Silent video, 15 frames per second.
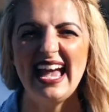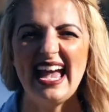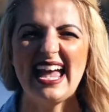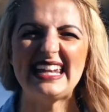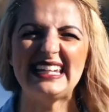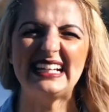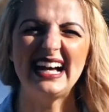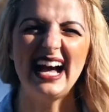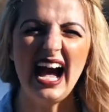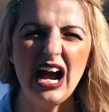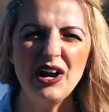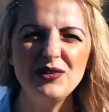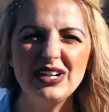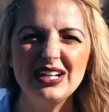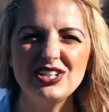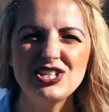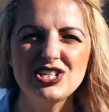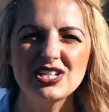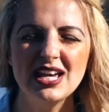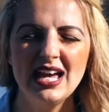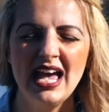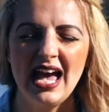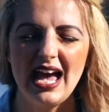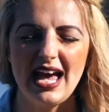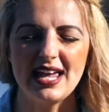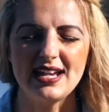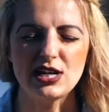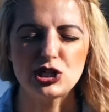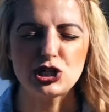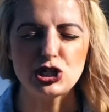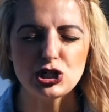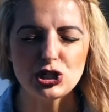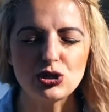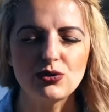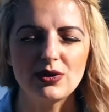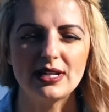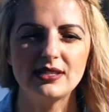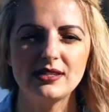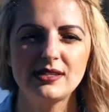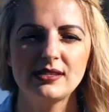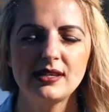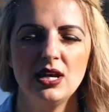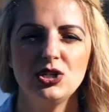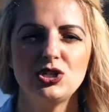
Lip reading: and courage and assurance